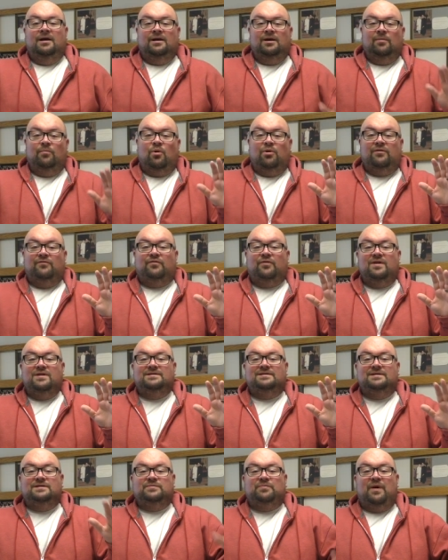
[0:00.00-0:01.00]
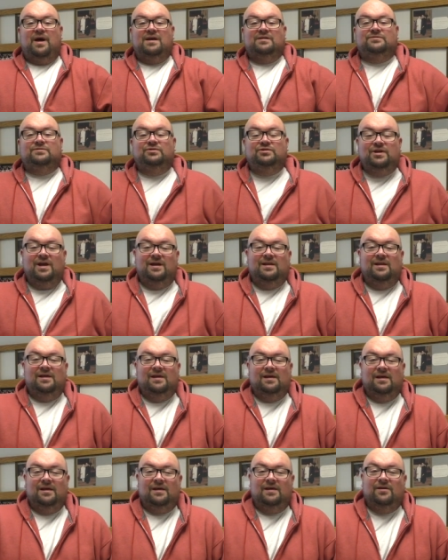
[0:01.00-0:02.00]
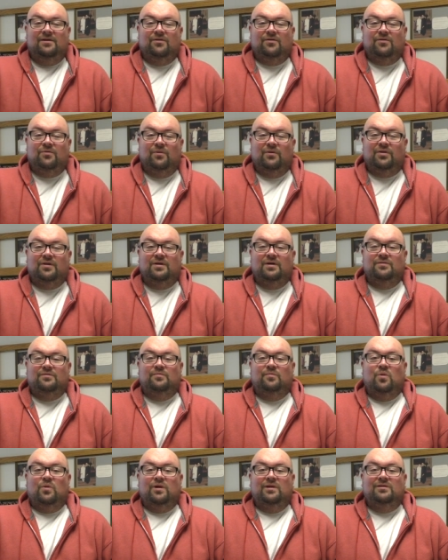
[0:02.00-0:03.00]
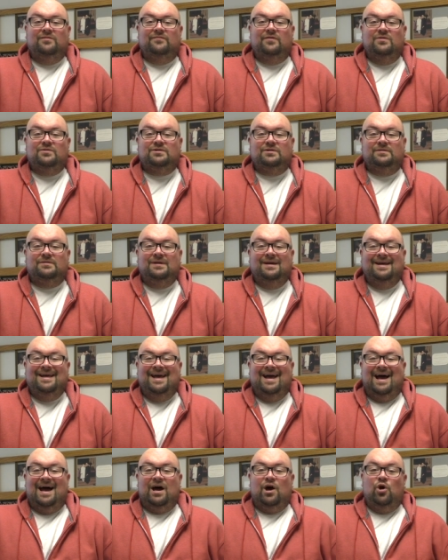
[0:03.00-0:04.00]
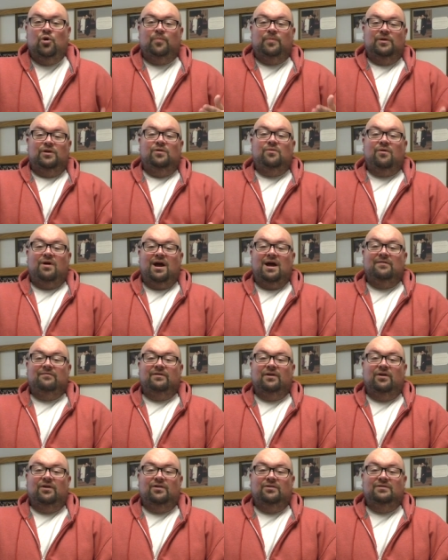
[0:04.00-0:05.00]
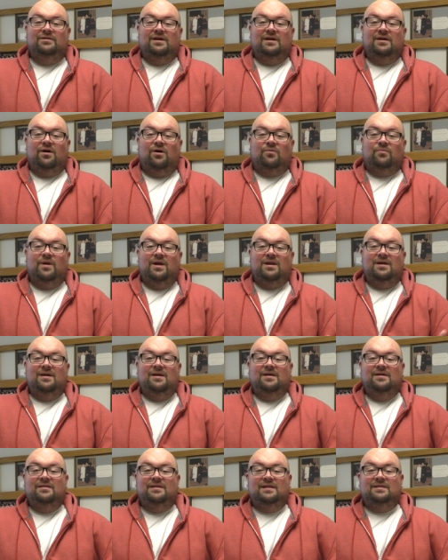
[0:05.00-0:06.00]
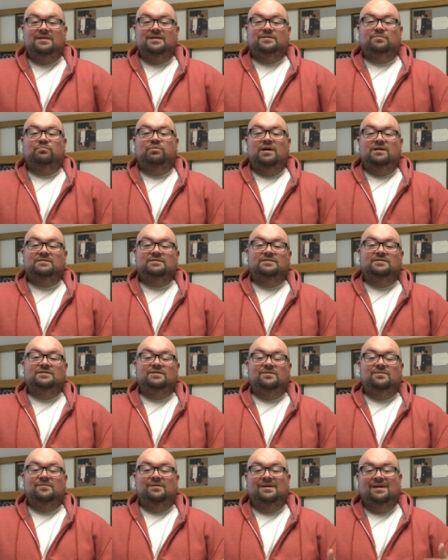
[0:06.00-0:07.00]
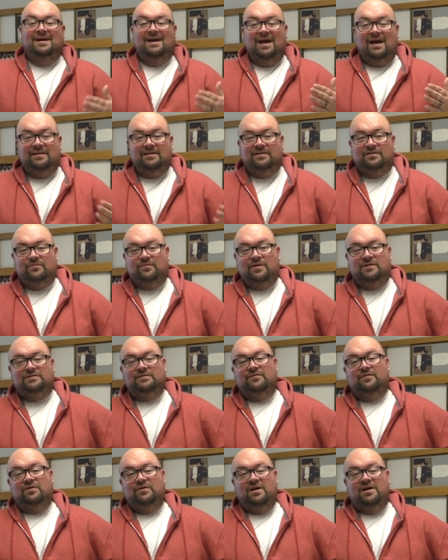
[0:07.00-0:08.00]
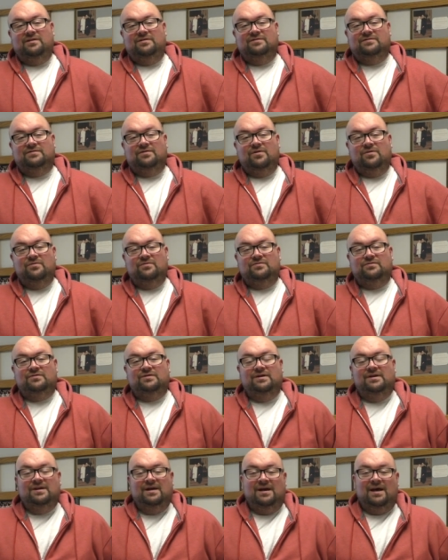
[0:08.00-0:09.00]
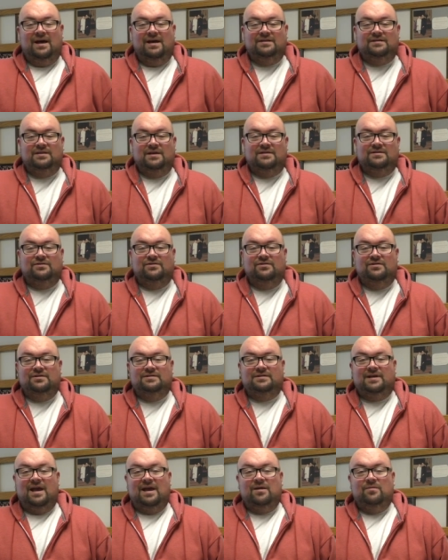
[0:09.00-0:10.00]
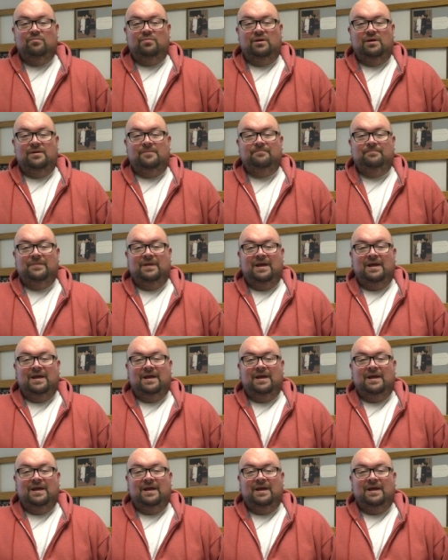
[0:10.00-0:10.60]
Good morning, friends. It's Pastor JD here with another morning devotion. I hope that you are having a good day already, that this blesses you, and that the rest of your day just goes as good as can be.